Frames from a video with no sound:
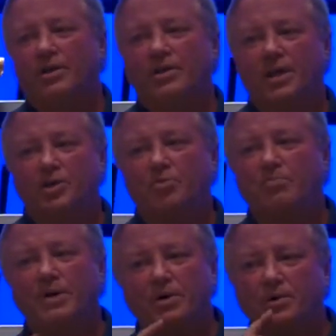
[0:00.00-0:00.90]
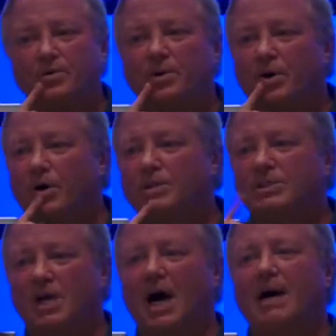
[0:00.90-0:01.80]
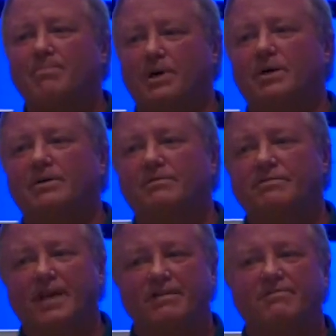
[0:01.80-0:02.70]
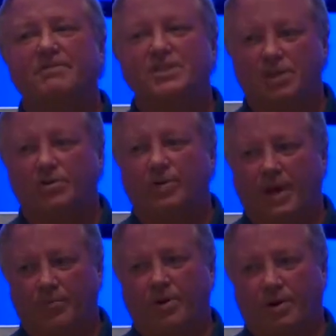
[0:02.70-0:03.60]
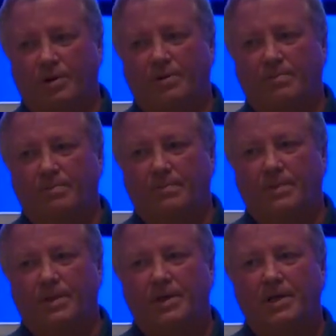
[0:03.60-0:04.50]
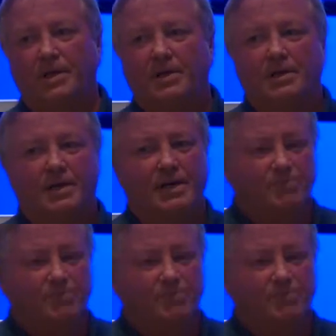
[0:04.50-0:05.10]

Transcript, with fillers: that you build on top of a physical network. Okay,